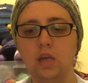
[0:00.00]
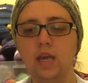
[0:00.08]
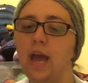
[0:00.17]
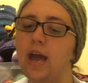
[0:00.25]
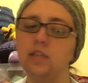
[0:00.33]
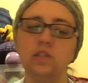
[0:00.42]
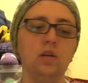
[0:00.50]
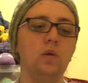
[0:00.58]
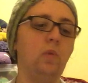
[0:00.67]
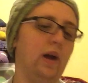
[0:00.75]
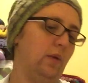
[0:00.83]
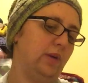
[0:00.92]
Yeah, so
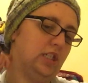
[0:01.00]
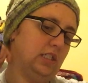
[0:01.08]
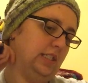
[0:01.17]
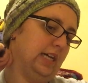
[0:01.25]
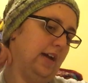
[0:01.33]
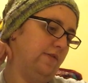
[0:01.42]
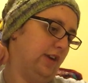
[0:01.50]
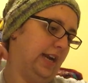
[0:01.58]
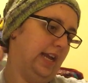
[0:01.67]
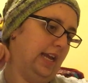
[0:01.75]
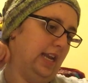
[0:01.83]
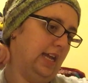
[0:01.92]
why don't we just dive
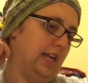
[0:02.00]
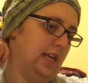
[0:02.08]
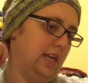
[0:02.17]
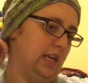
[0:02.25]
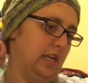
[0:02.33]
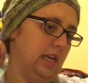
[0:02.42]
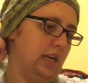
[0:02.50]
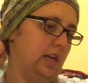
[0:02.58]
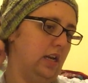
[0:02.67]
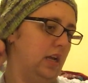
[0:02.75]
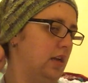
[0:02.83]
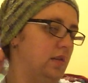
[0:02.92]
right in and
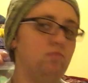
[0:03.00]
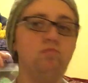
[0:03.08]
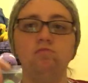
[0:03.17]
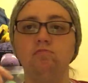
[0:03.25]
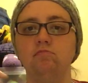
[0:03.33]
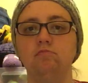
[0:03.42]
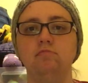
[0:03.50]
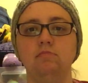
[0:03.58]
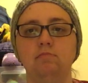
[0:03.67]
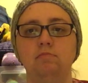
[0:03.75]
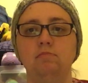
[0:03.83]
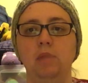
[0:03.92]

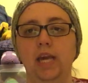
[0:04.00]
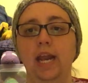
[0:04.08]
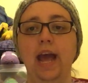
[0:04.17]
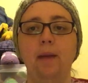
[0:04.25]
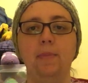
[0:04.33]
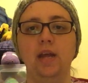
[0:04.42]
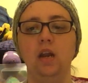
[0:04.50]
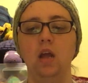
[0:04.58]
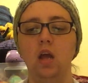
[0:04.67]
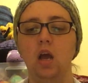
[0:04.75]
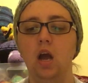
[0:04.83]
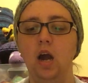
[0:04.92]
make it happen.
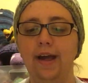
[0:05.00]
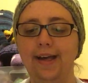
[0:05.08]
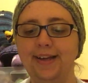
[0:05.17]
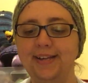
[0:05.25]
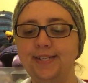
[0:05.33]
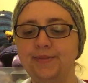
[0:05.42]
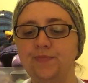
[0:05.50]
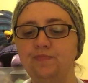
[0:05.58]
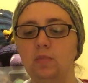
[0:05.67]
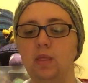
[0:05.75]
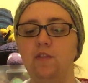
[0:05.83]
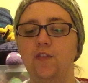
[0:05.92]

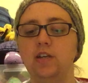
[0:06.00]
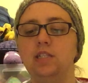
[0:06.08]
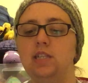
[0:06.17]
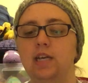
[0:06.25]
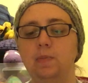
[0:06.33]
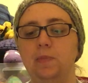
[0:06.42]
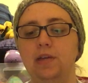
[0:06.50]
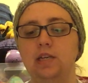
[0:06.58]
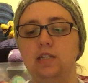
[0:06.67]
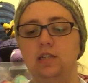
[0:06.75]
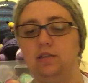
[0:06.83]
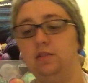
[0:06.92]
First up
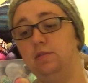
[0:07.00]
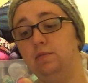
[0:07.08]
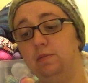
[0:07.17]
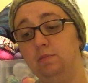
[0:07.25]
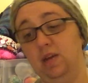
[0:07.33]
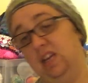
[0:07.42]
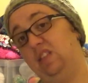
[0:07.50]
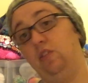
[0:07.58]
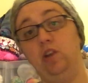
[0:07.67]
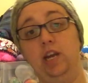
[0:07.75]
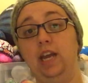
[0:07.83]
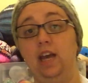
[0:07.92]
is my
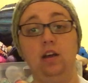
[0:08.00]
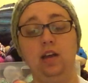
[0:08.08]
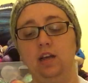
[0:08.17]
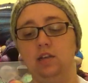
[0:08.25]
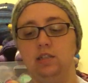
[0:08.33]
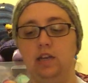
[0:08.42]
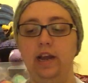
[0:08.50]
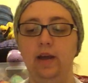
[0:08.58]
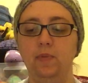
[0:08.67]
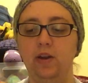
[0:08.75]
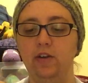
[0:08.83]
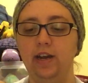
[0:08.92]
3 cal-cals that are
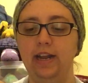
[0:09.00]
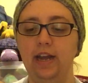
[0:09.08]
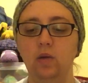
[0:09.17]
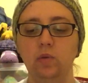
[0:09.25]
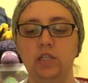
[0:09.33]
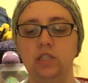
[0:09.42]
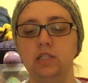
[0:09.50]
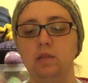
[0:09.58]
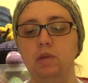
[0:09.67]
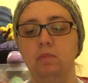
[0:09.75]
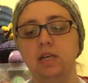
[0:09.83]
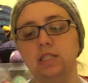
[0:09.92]
happening right now, which is the
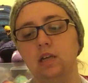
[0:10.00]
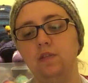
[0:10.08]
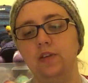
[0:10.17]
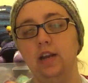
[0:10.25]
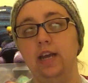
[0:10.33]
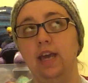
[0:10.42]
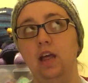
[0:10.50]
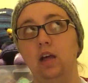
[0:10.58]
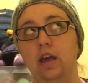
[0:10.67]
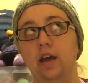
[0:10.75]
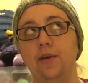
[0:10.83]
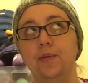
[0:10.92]
Me, Myself, and I
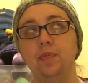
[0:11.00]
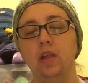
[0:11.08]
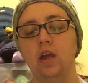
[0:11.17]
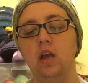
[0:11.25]
cal-cal.